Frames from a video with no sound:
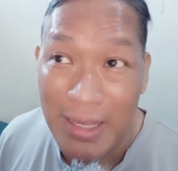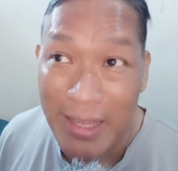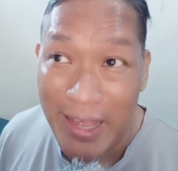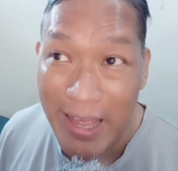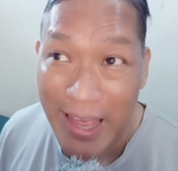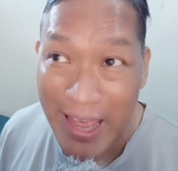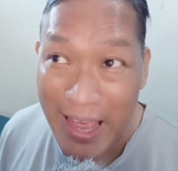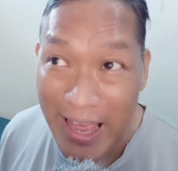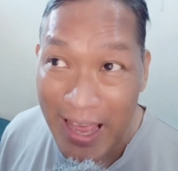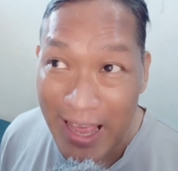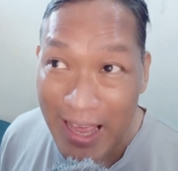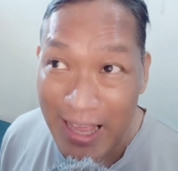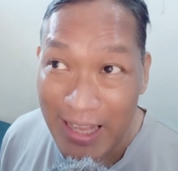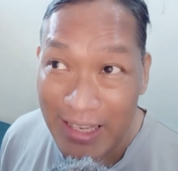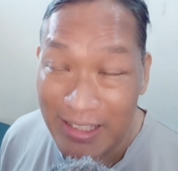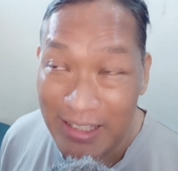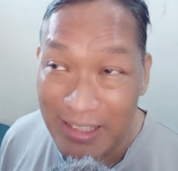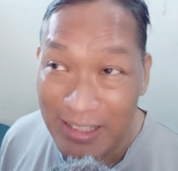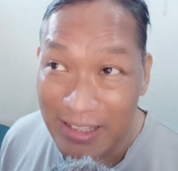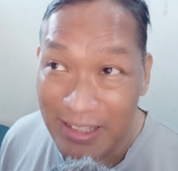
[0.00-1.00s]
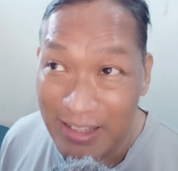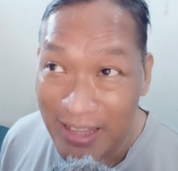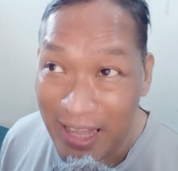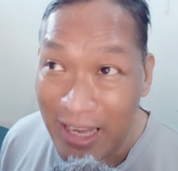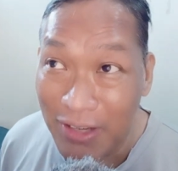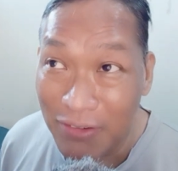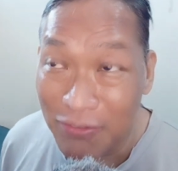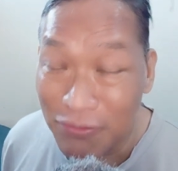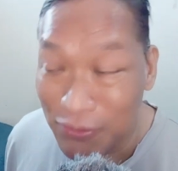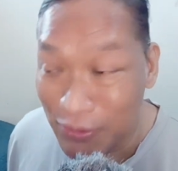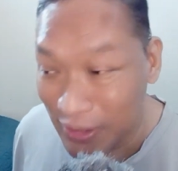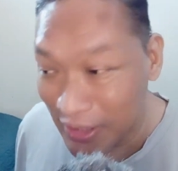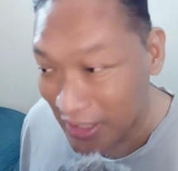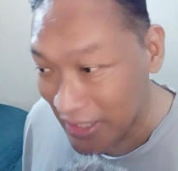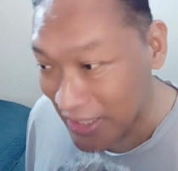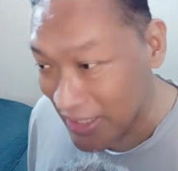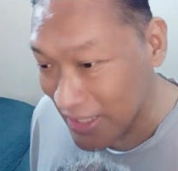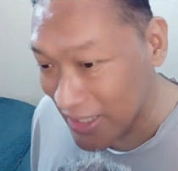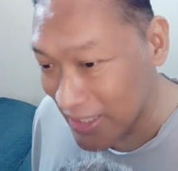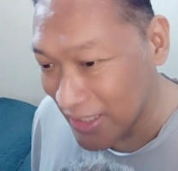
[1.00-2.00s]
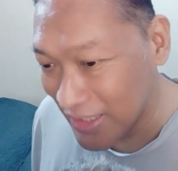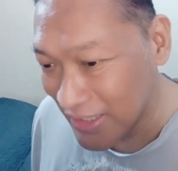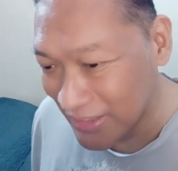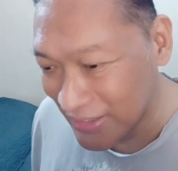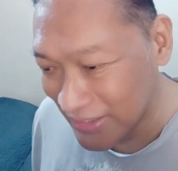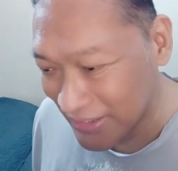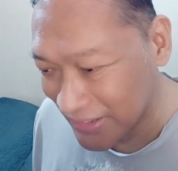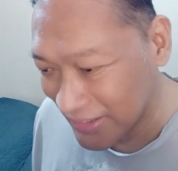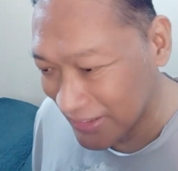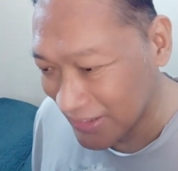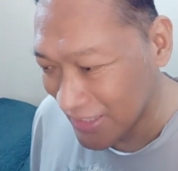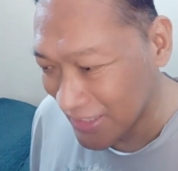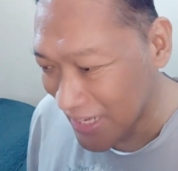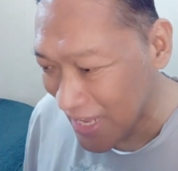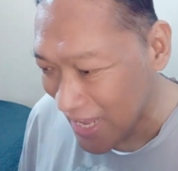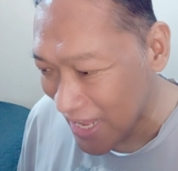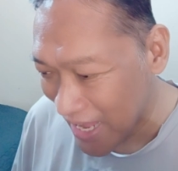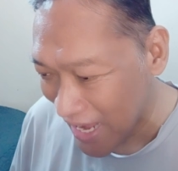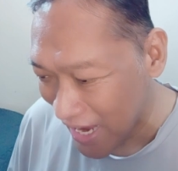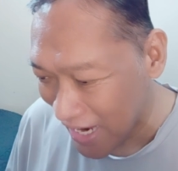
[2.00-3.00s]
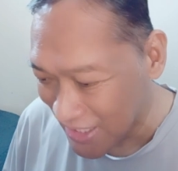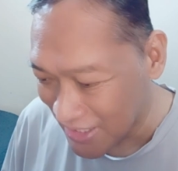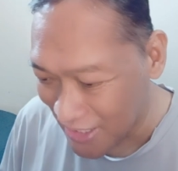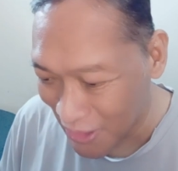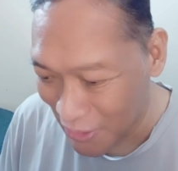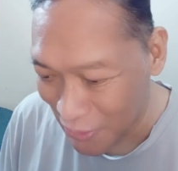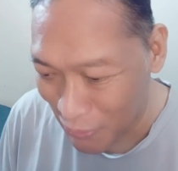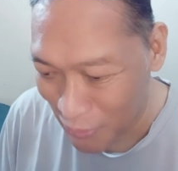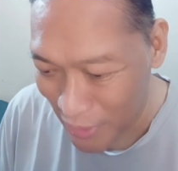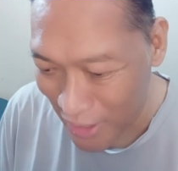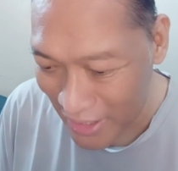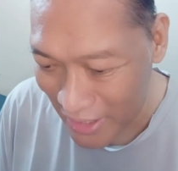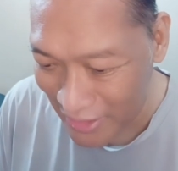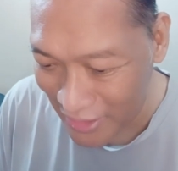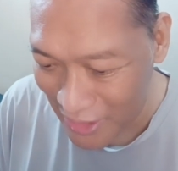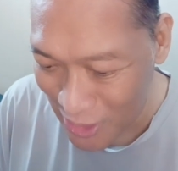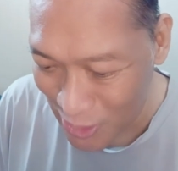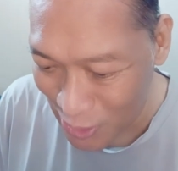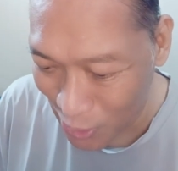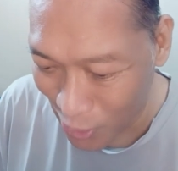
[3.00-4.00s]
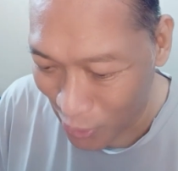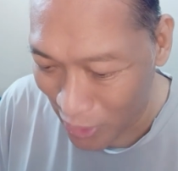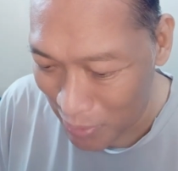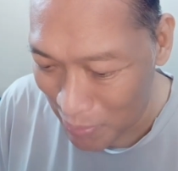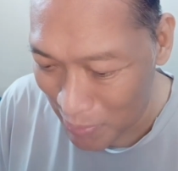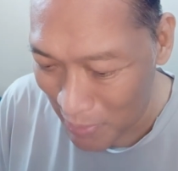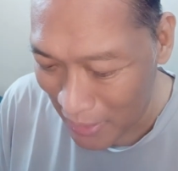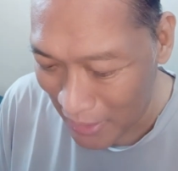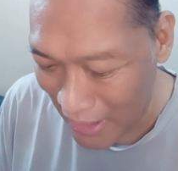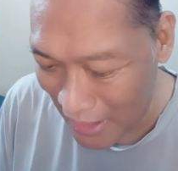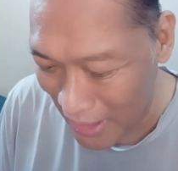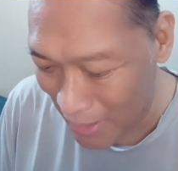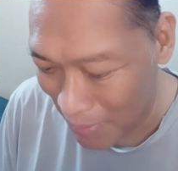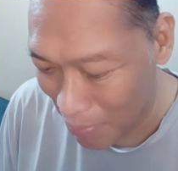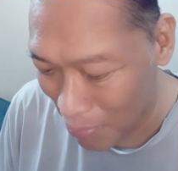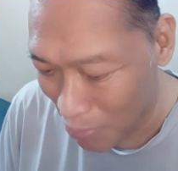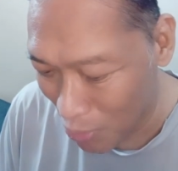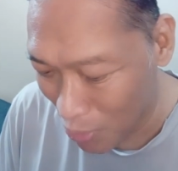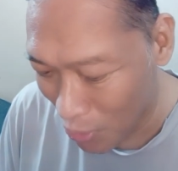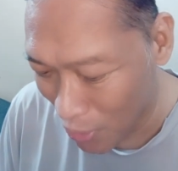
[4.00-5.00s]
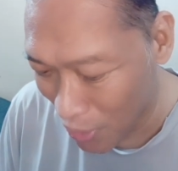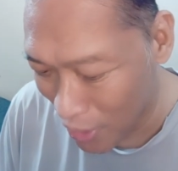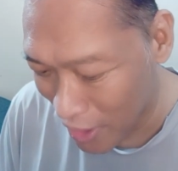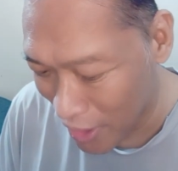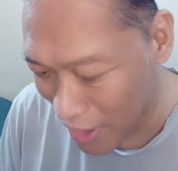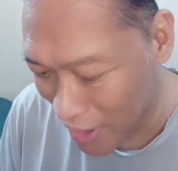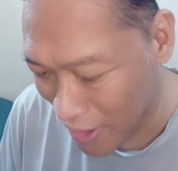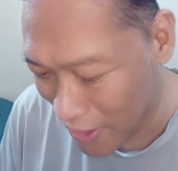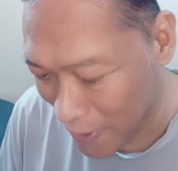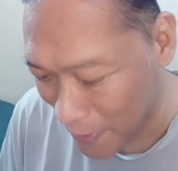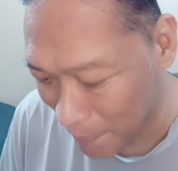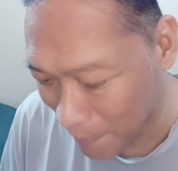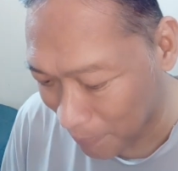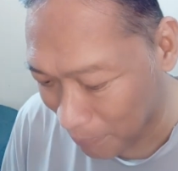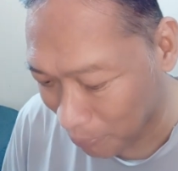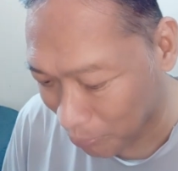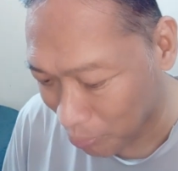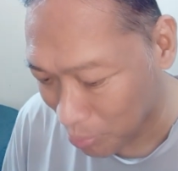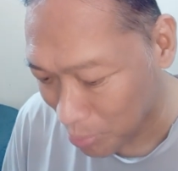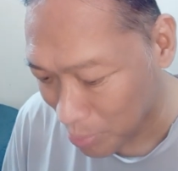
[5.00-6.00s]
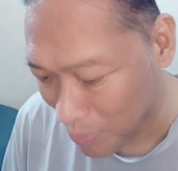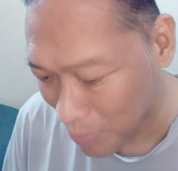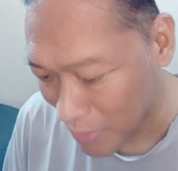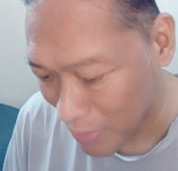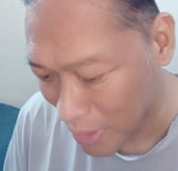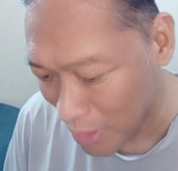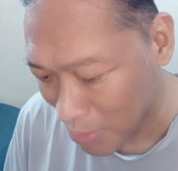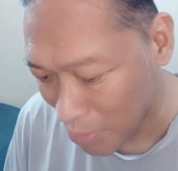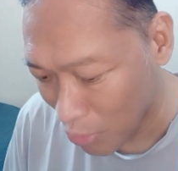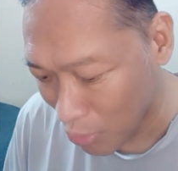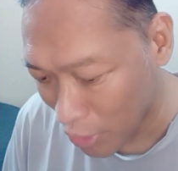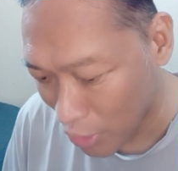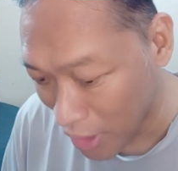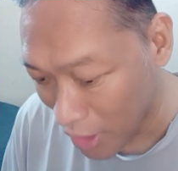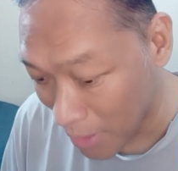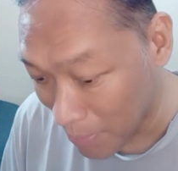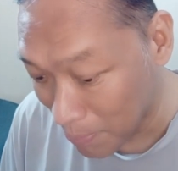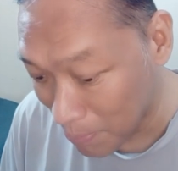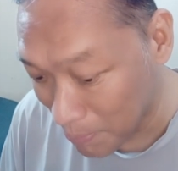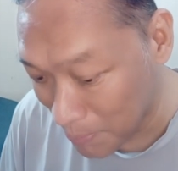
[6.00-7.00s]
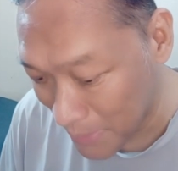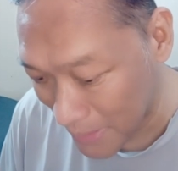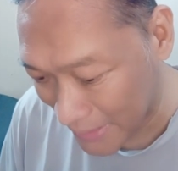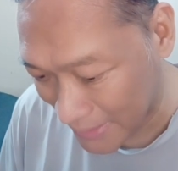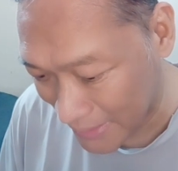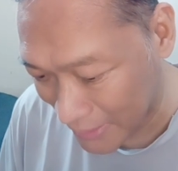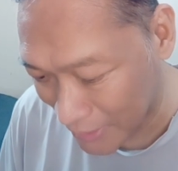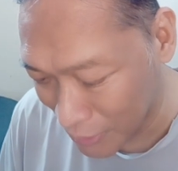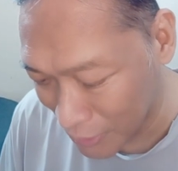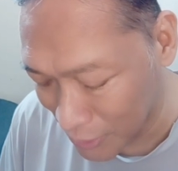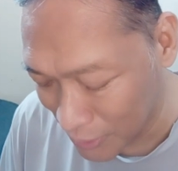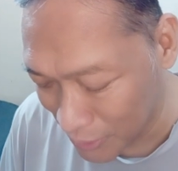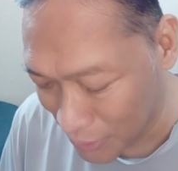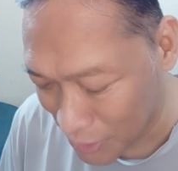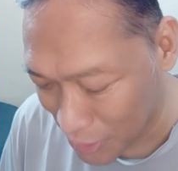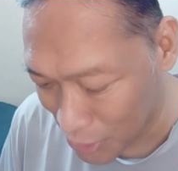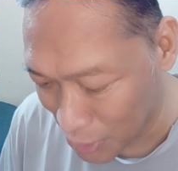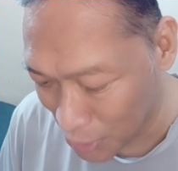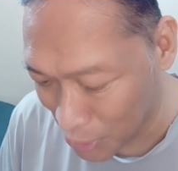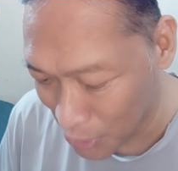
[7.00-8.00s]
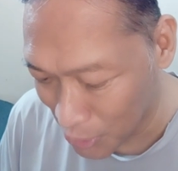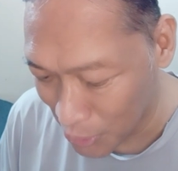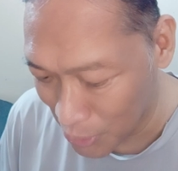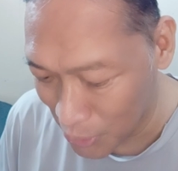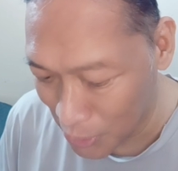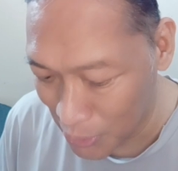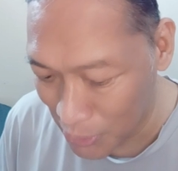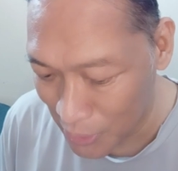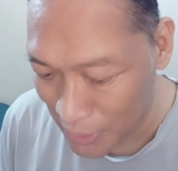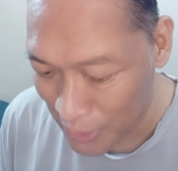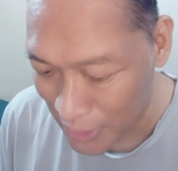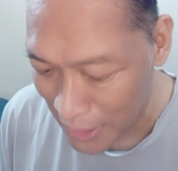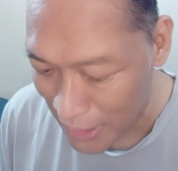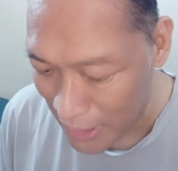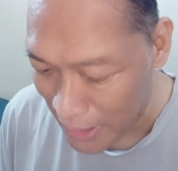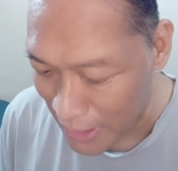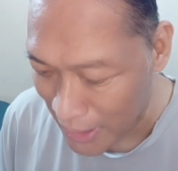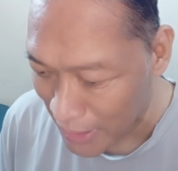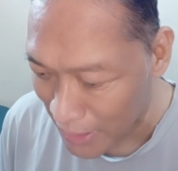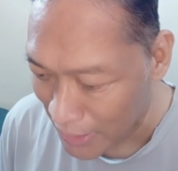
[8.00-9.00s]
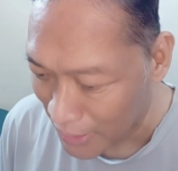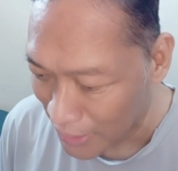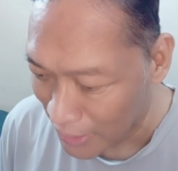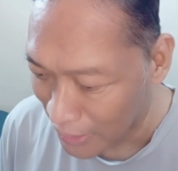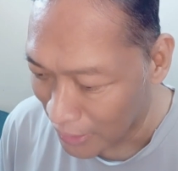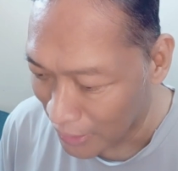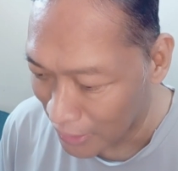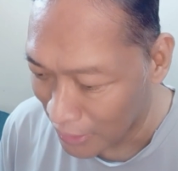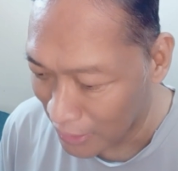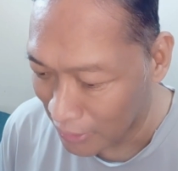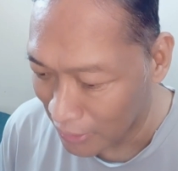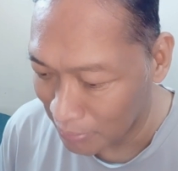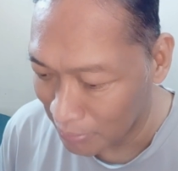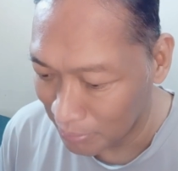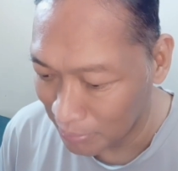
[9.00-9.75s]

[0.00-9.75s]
and uh, thankfully, as I read, the story became more more upbeat. No, so. Um,